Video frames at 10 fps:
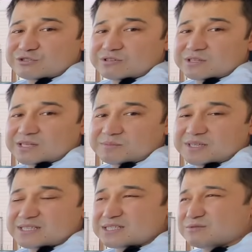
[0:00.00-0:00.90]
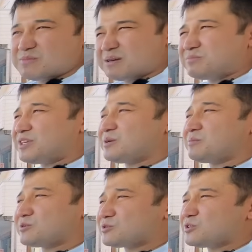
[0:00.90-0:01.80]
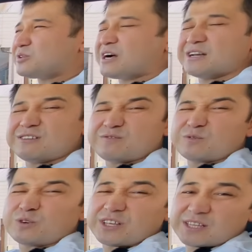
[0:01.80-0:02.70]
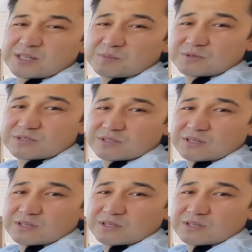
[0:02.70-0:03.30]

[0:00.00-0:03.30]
That means you might be able to go one hundred forty at the most.